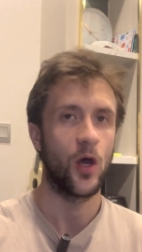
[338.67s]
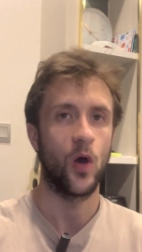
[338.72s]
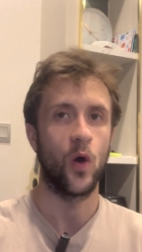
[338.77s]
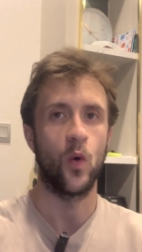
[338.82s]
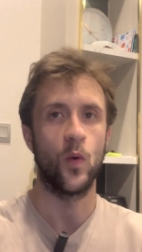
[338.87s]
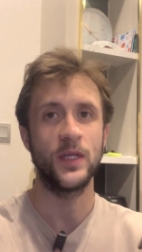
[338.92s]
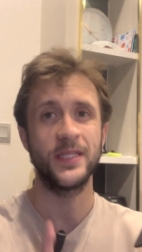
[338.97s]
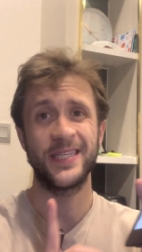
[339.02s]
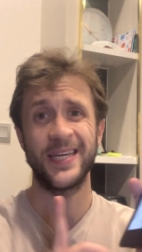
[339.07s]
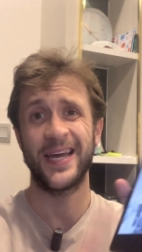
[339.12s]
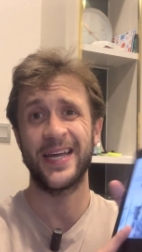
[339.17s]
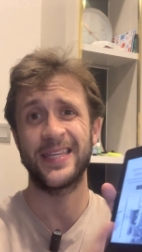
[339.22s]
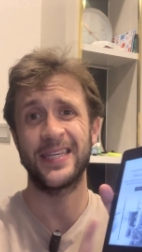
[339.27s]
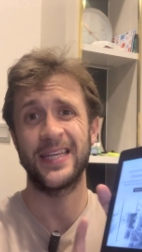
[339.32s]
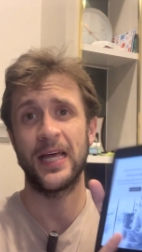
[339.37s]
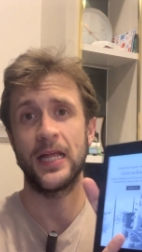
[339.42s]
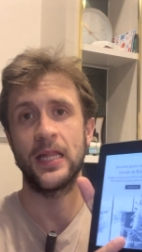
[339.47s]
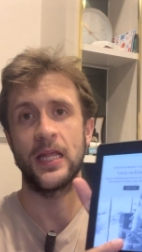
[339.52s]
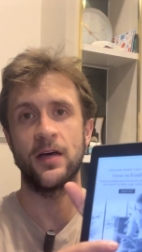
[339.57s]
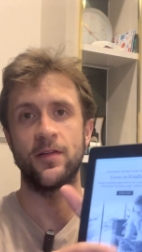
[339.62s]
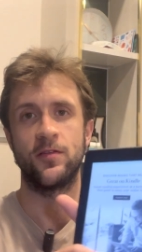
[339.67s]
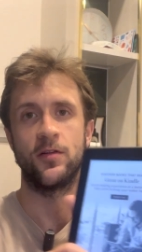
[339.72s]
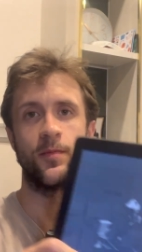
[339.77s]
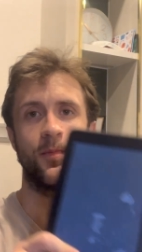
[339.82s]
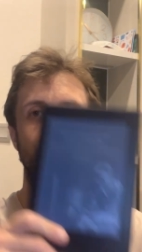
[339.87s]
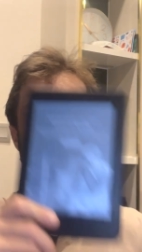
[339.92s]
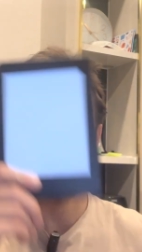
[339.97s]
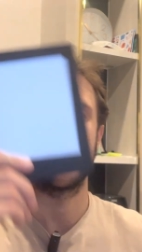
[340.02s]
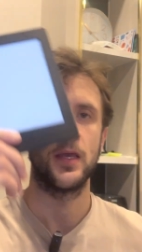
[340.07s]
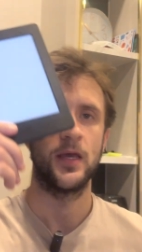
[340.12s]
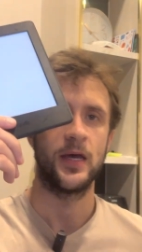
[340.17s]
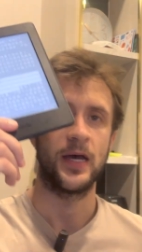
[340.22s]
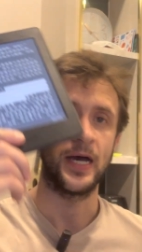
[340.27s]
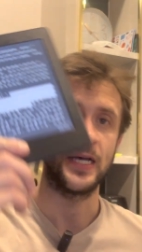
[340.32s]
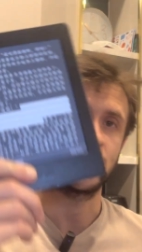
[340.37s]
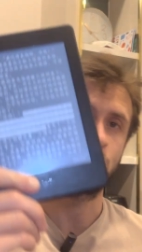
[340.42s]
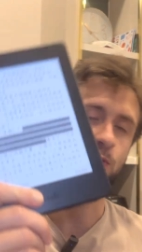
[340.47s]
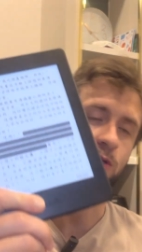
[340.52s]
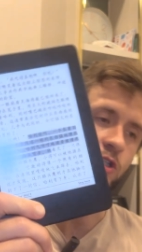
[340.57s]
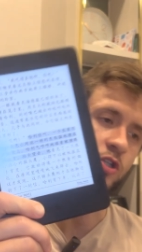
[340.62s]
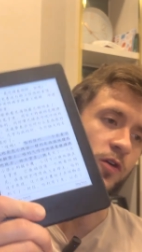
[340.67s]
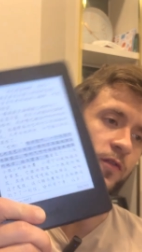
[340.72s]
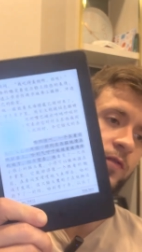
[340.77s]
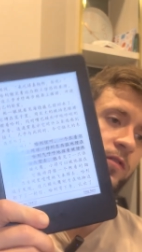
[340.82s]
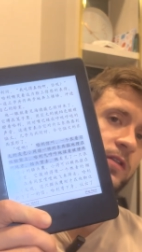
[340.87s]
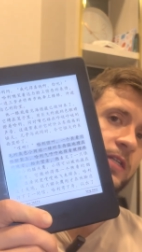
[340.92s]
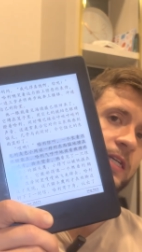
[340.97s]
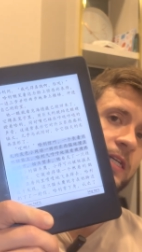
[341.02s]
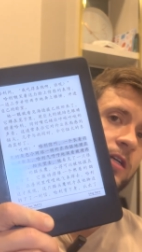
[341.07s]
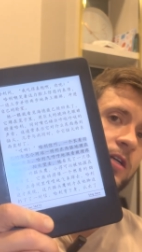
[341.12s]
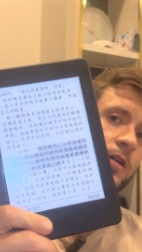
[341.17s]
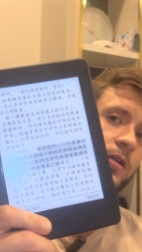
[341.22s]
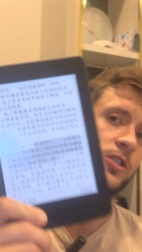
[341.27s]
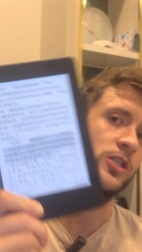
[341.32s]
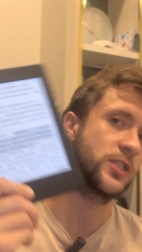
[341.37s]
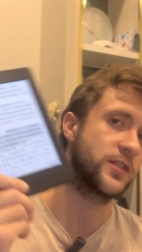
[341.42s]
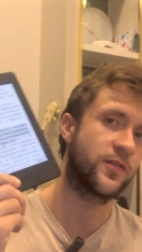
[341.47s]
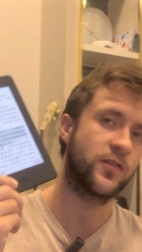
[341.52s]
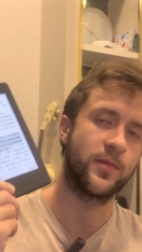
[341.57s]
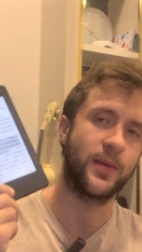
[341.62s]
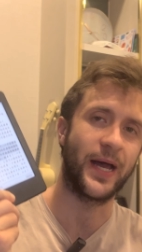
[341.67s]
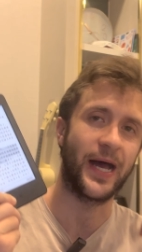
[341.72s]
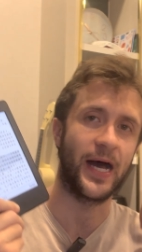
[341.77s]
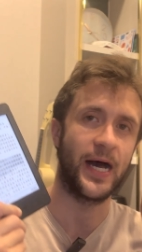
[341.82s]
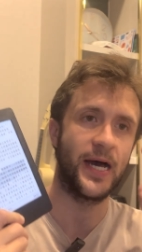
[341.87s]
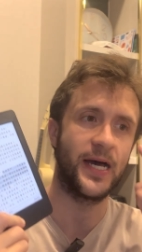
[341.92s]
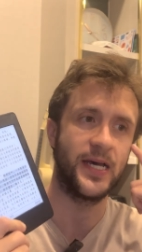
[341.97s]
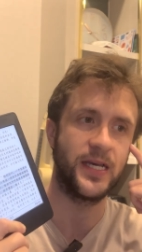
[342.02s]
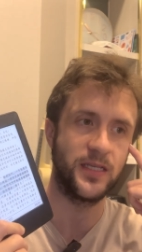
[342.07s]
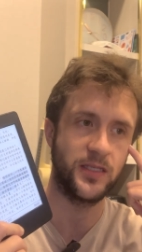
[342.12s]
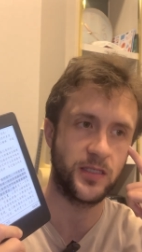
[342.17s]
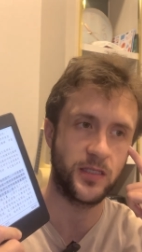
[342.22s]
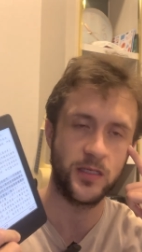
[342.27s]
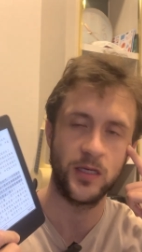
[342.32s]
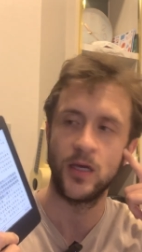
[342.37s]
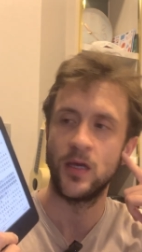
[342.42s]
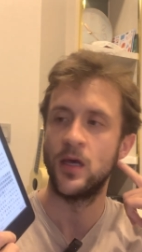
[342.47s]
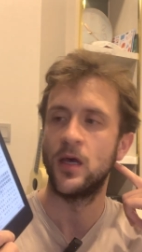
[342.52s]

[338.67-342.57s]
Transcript: Once I got to that level, I switch over to here just for my eyes.